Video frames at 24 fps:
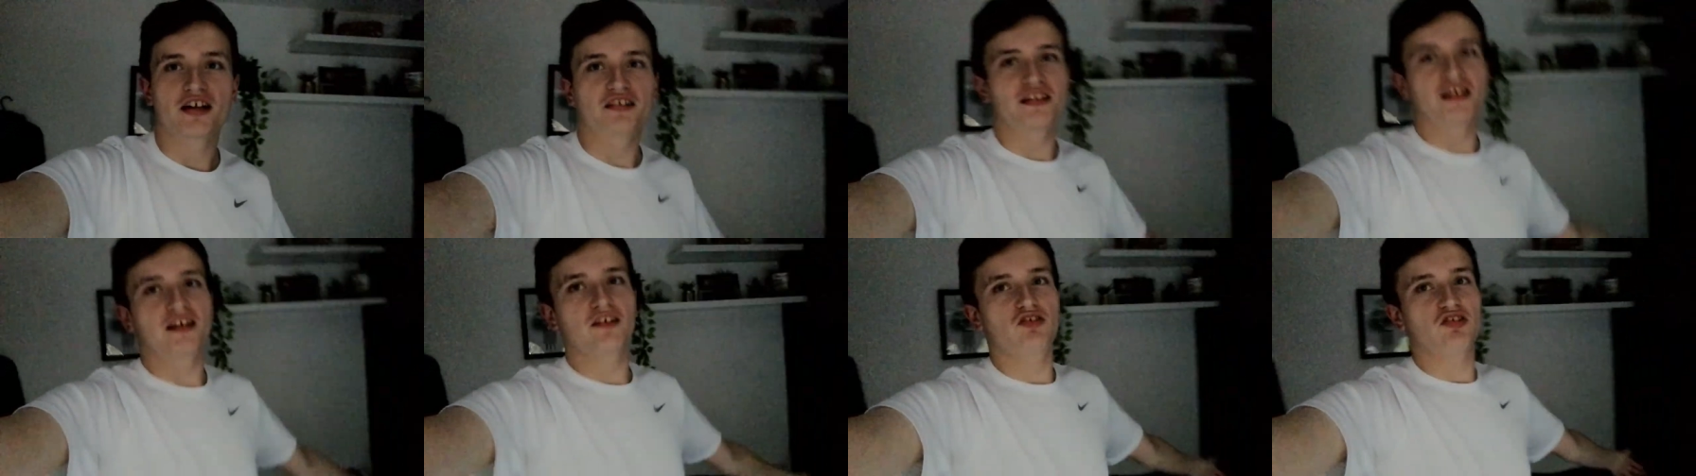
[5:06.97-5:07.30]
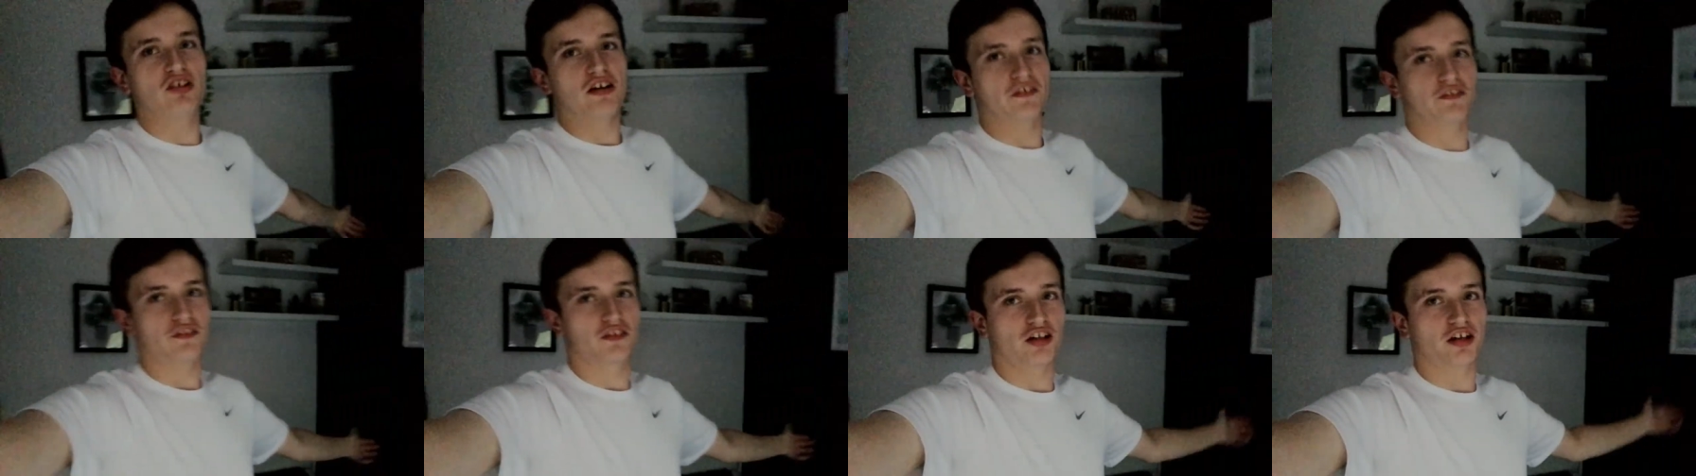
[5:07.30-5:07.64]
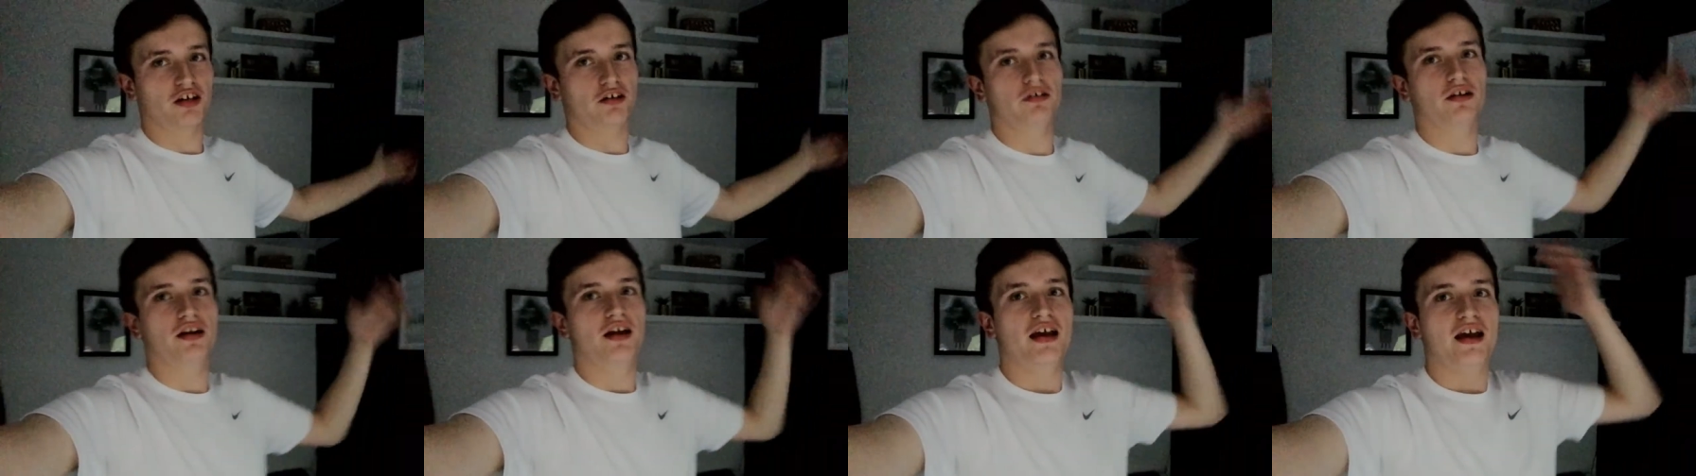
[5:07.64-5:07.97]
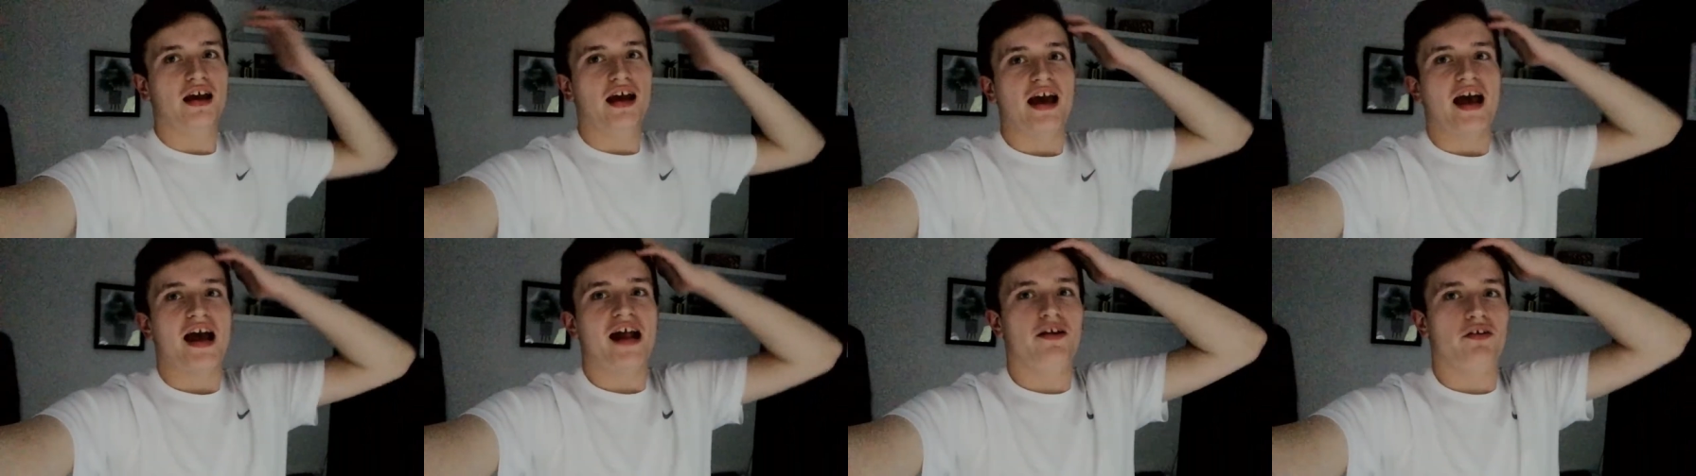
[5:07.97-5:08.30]
this was afternoon.
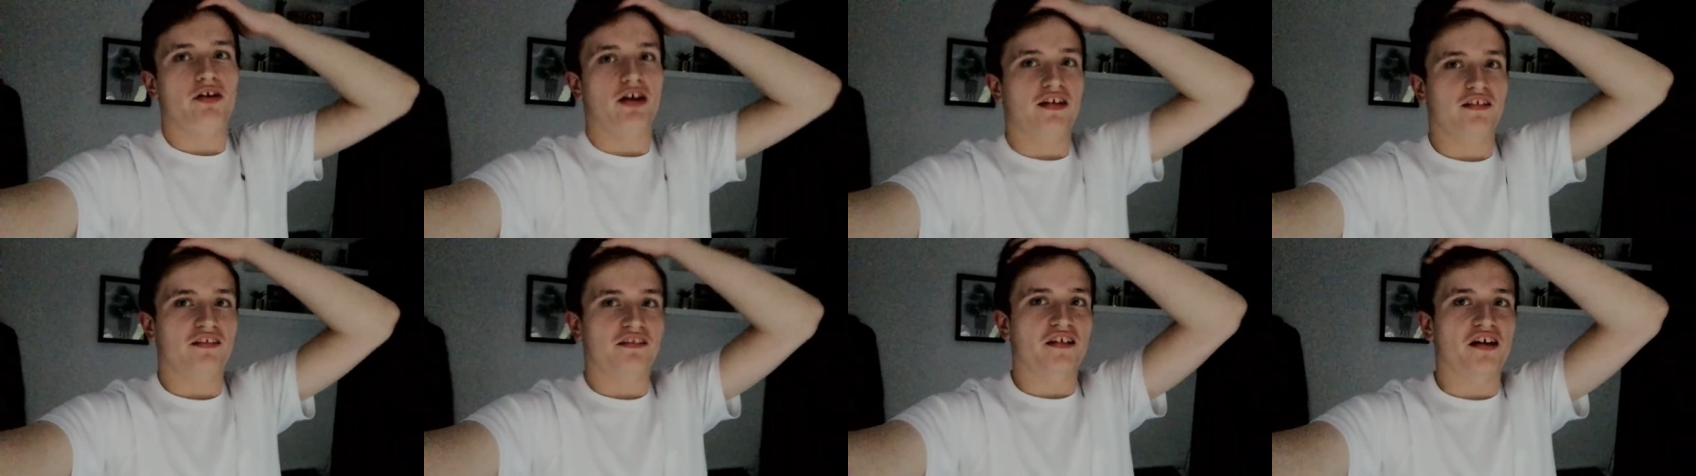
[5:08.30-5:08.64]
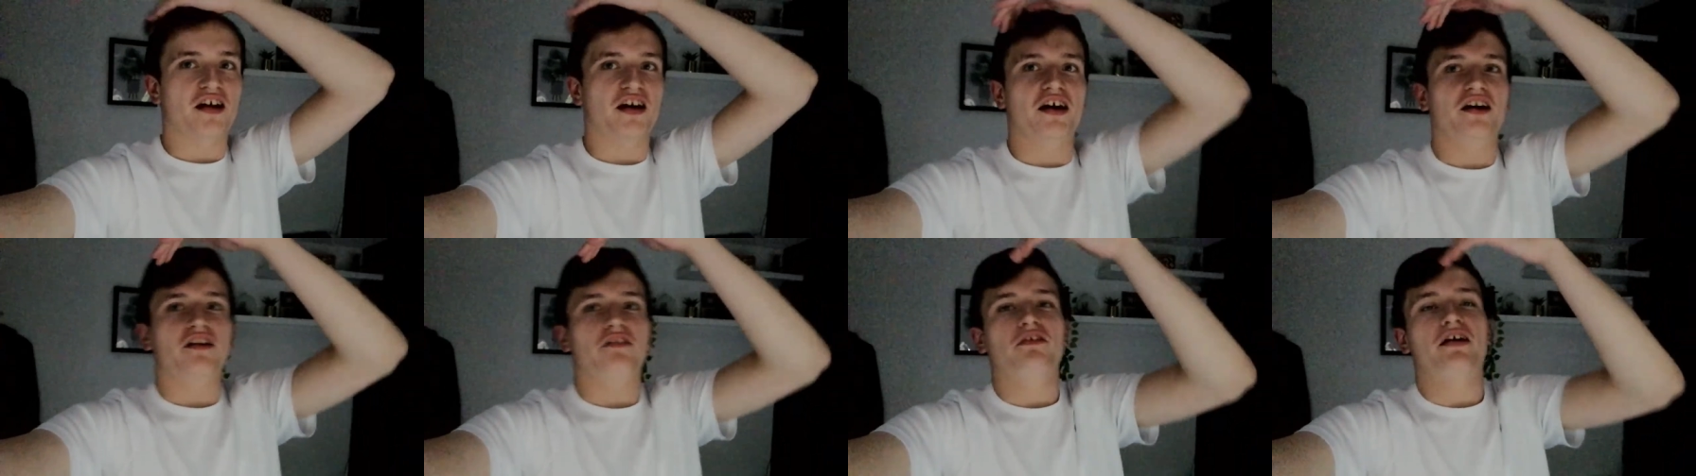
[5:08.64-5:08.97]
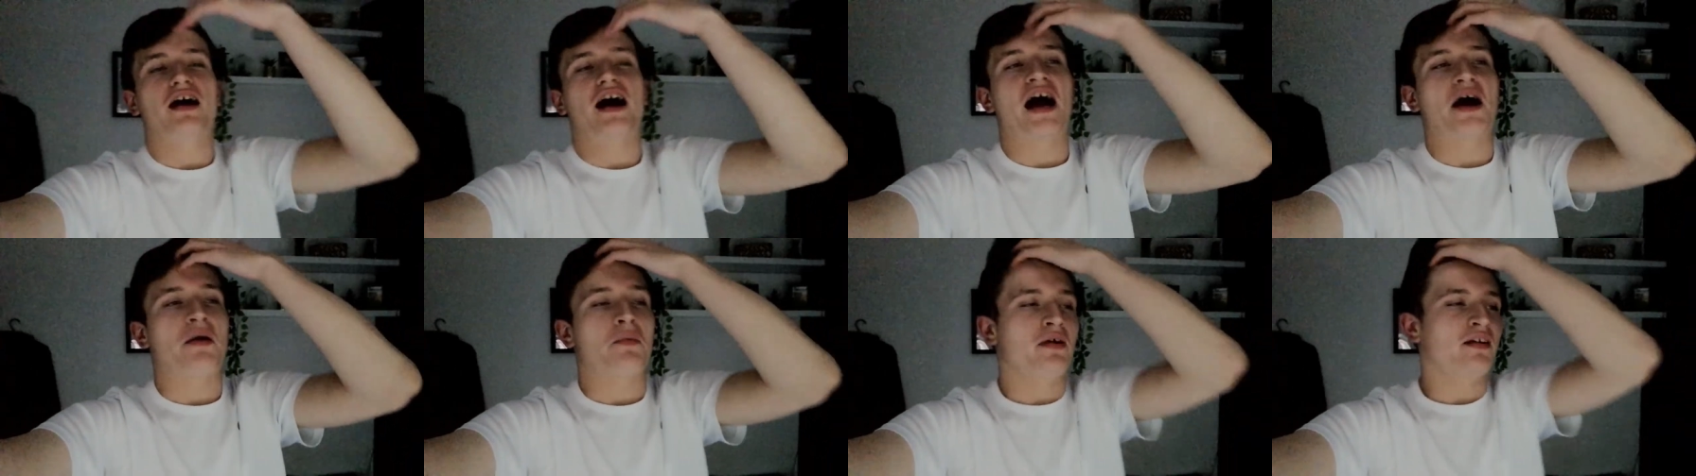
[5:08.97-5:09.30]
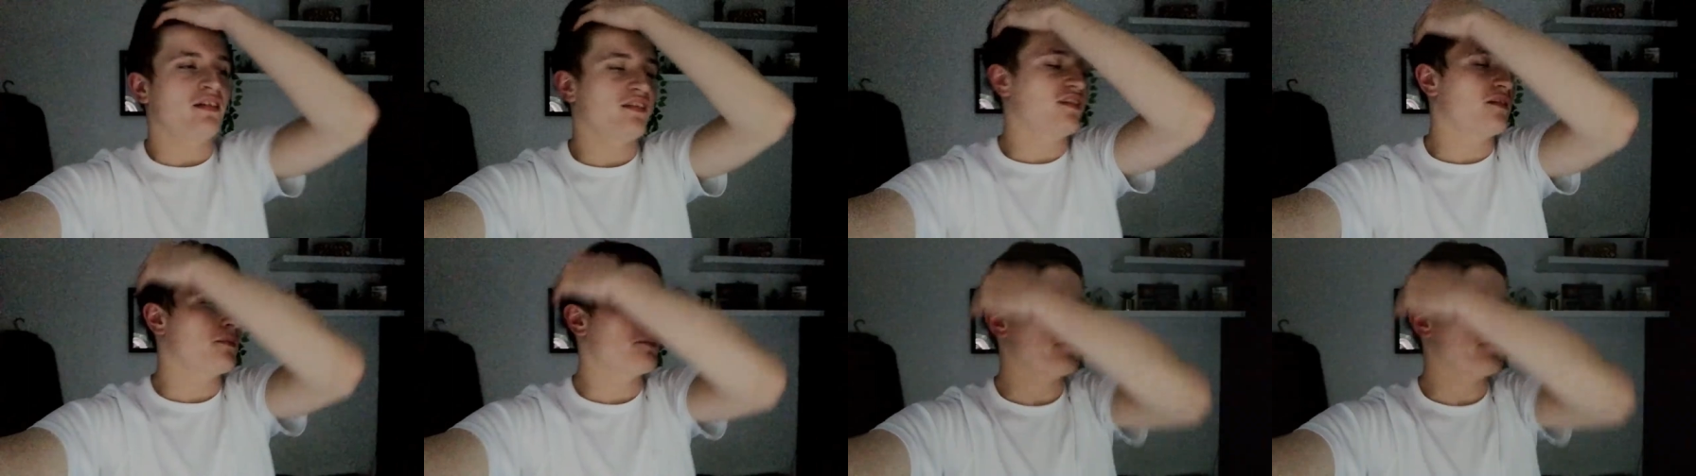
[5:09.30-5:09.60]
Anyway, so I went to